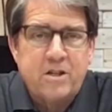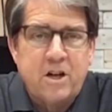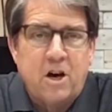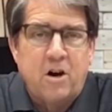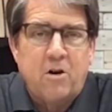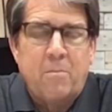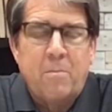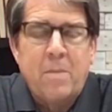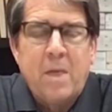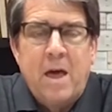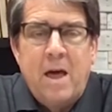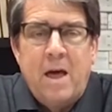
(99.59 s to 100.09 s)

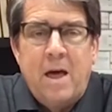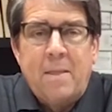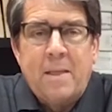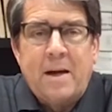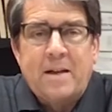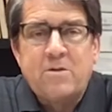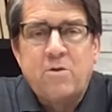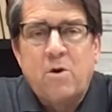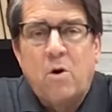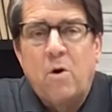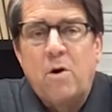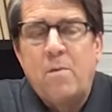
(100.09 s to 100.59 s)
So
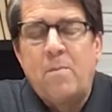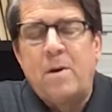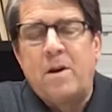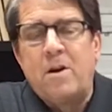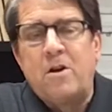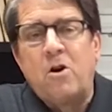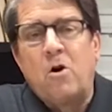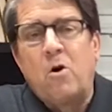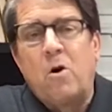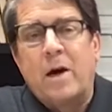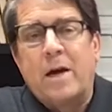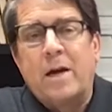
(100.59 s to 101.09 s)
that's what we've
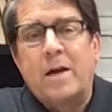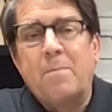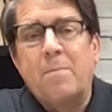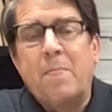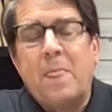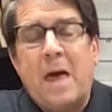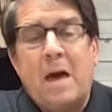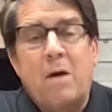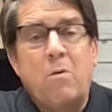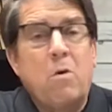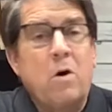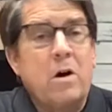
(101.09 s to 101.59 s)
been
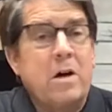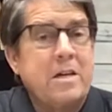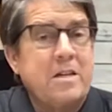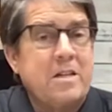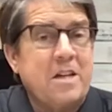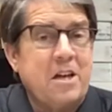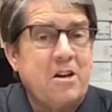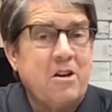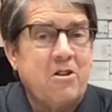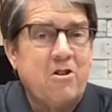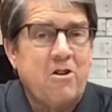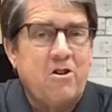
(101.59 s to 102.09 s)
doing and we'll
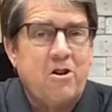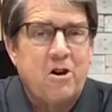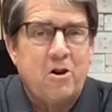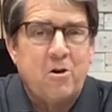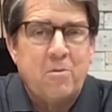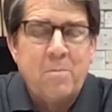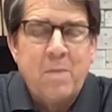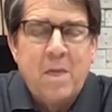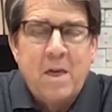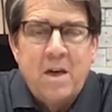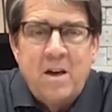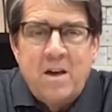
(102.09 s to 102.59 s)
continue to
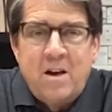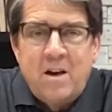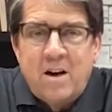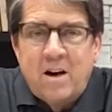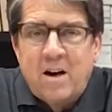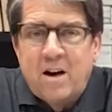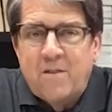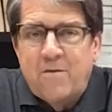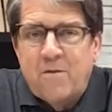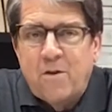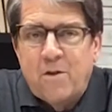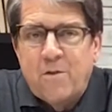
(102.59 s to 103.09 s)
do
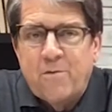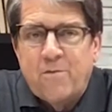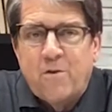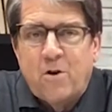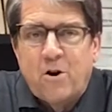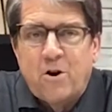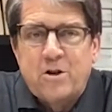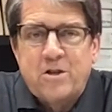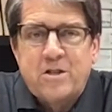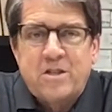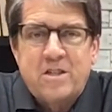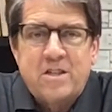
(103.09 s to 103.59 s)
for the
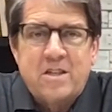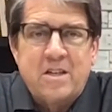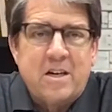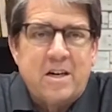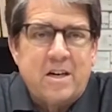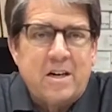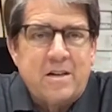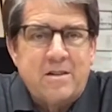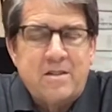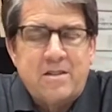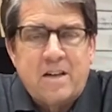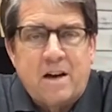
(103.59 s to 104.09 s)
first
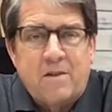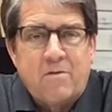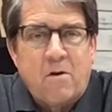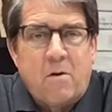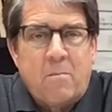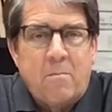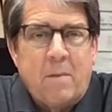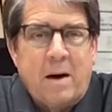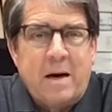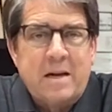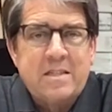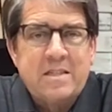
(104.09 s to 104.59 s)

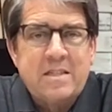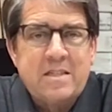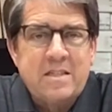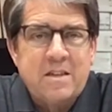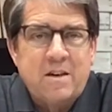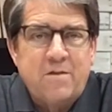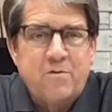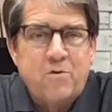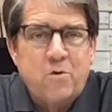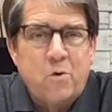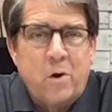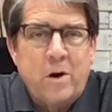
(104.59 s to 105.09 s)
several
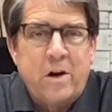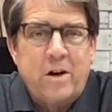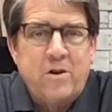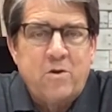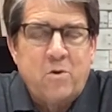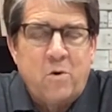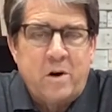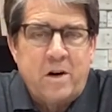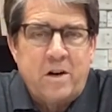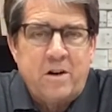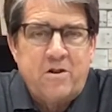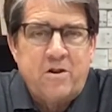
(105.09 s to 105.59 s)
months of
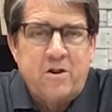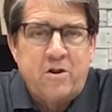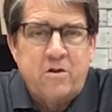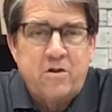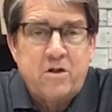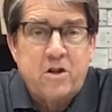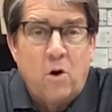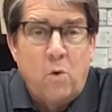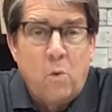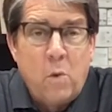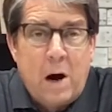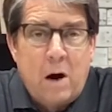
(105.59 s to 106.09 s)
2022.
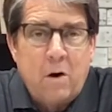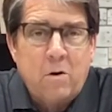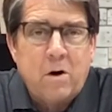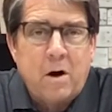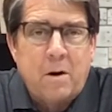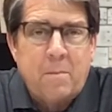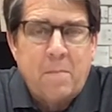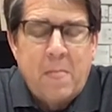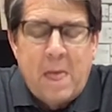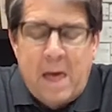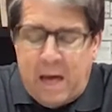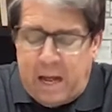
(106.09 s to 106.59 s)
So
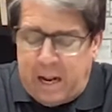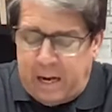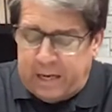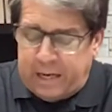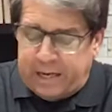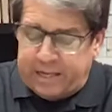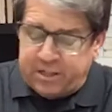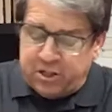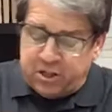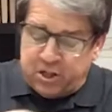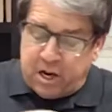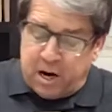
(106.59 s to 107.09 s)
welcome.
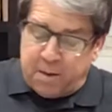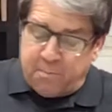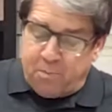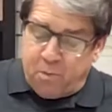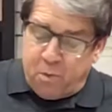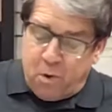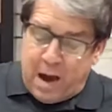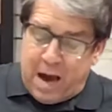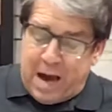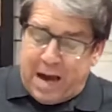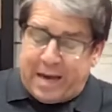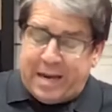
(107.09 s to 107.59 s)
Let's jump
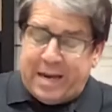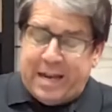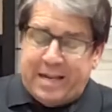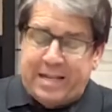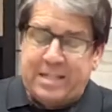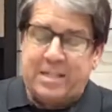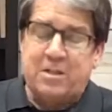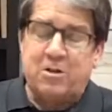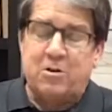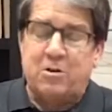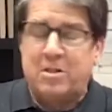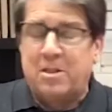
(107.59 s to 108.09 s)
right
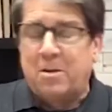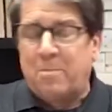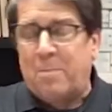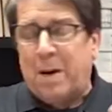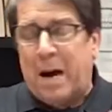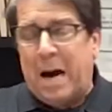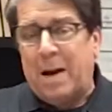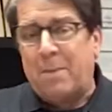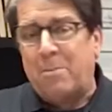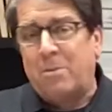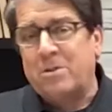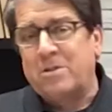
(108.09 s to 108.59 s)
into it. The
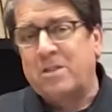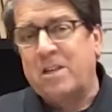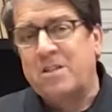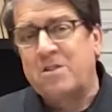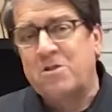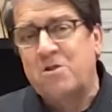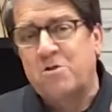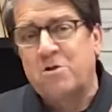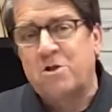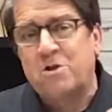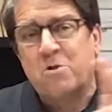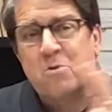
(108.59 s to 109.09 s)
Bible
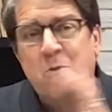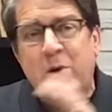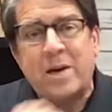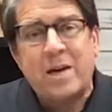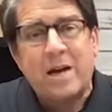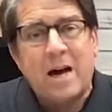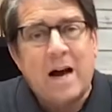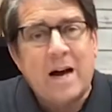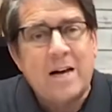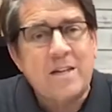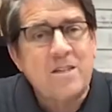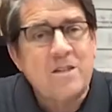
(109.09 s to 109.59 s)
says there's three
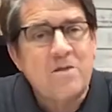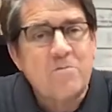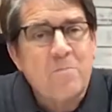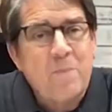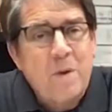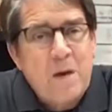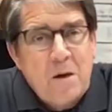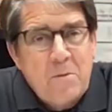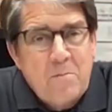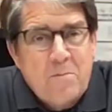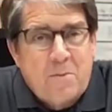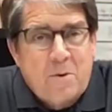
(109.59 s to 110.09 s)
kinds of
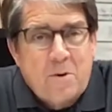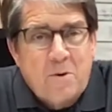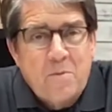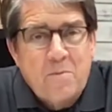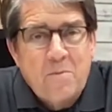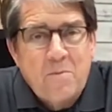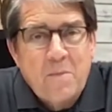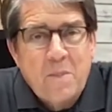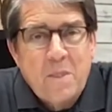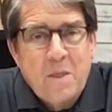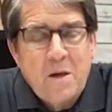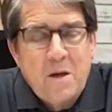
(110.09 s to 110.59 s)
people.
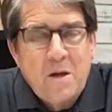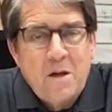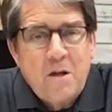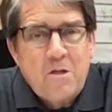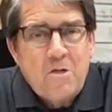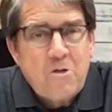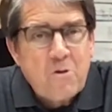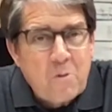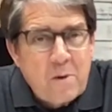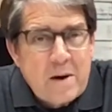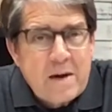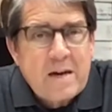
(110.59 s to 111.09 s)

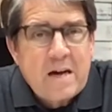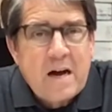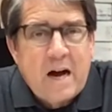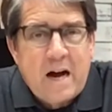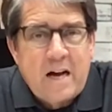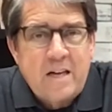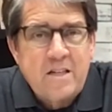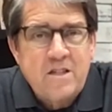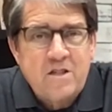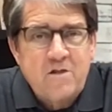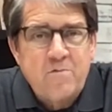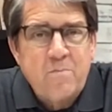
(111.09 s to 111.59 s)
Three
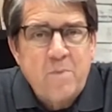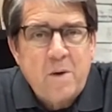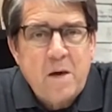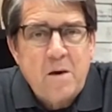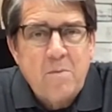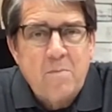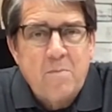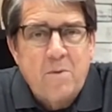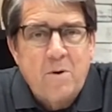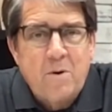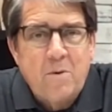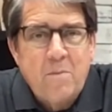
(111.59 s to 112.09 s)
kinds of
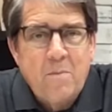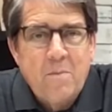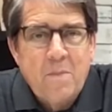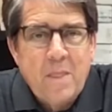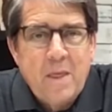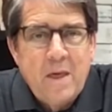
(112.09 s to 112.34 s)
people.